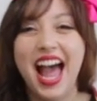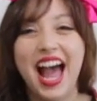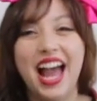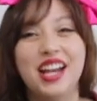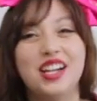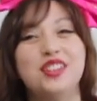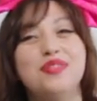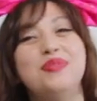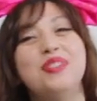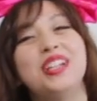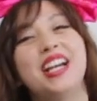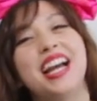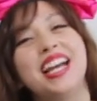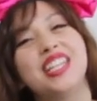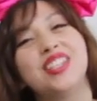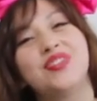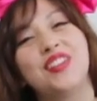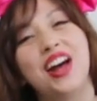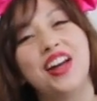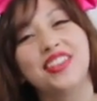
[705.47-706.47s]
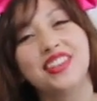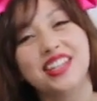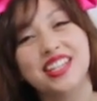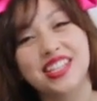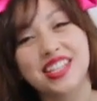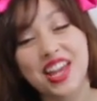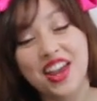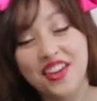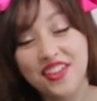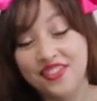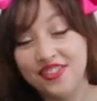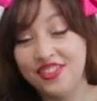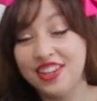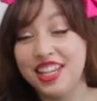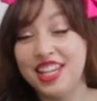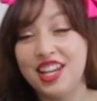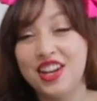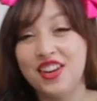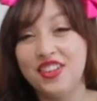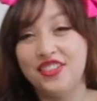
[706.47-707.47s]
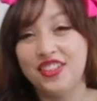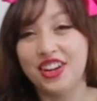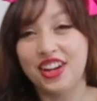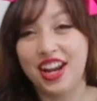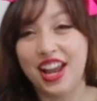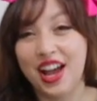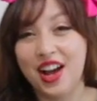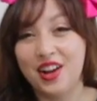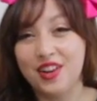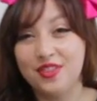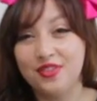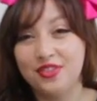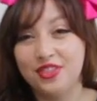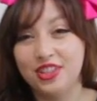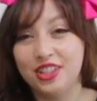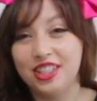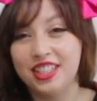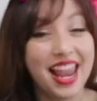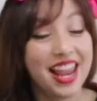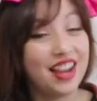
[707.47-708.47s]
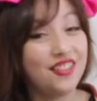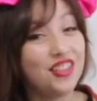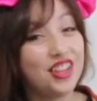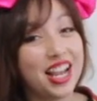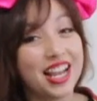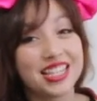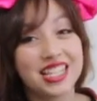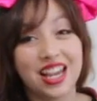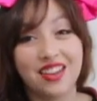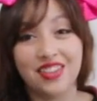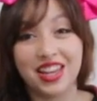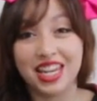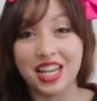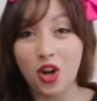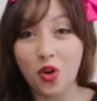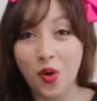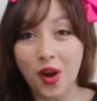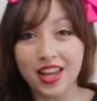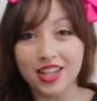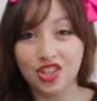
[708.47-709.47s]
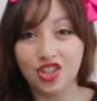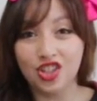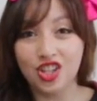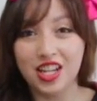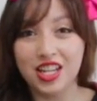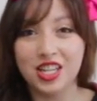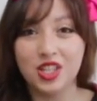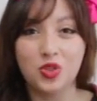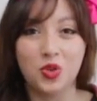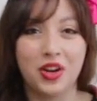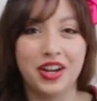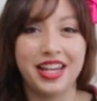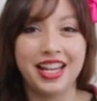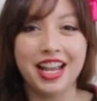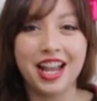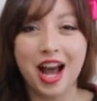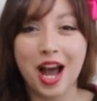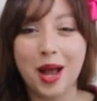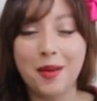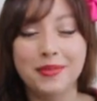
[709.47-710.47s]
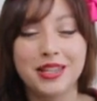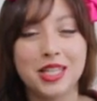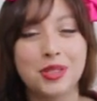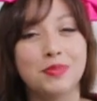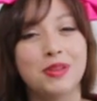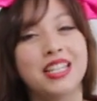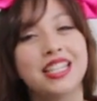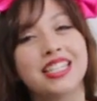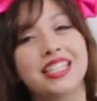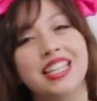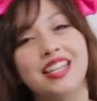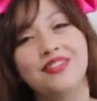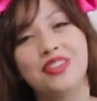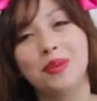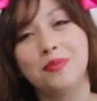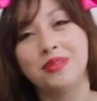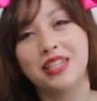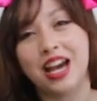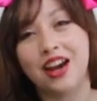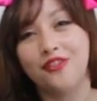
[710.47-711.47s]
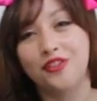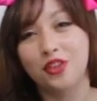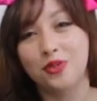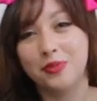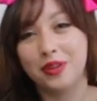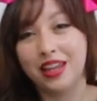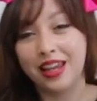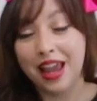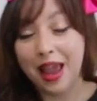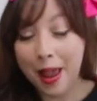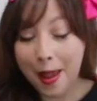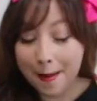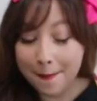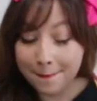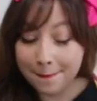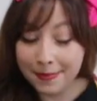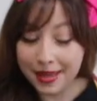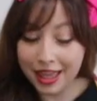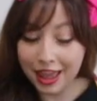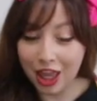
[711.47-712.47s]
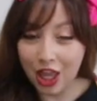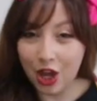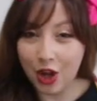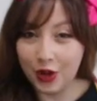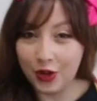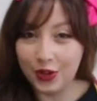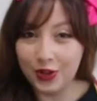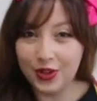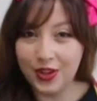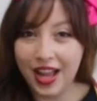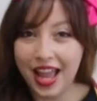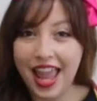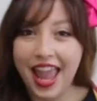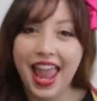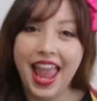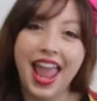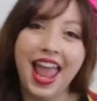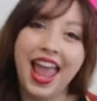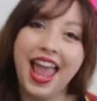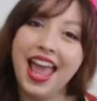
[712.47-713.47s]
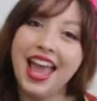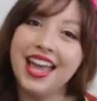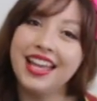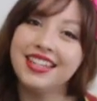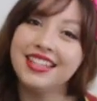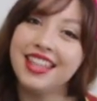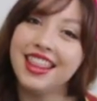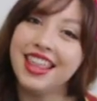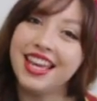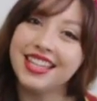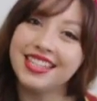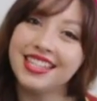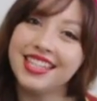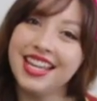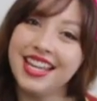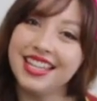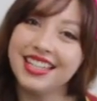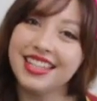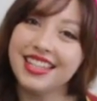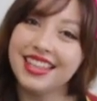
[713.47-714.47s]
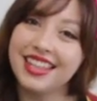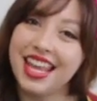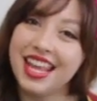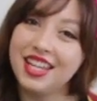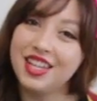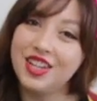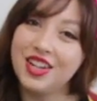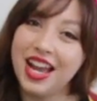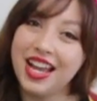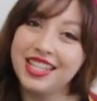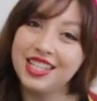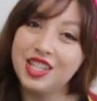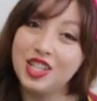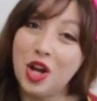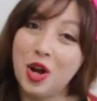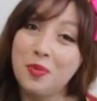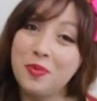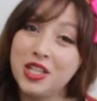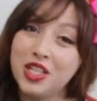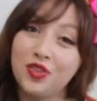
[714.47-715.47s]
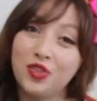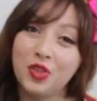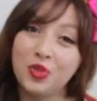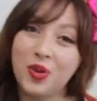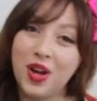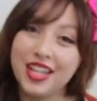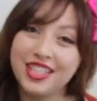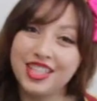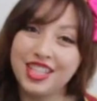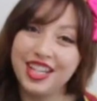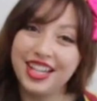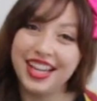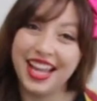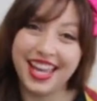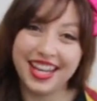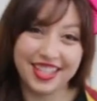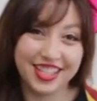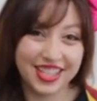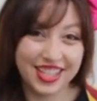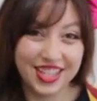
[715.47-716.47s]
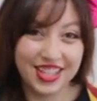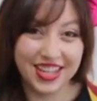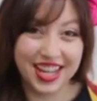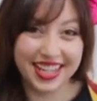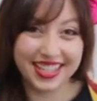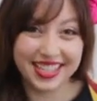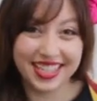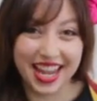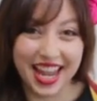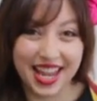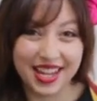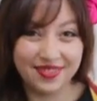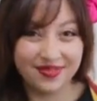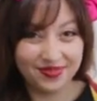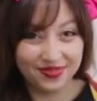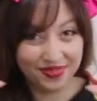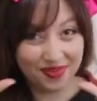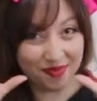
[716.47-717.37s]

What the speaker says: I hope you guys found this video very helpful. If you guys have any questions or any comments, please leave them down for me below. And that's it. Thank you guys so much for watching, and I'll see you next time.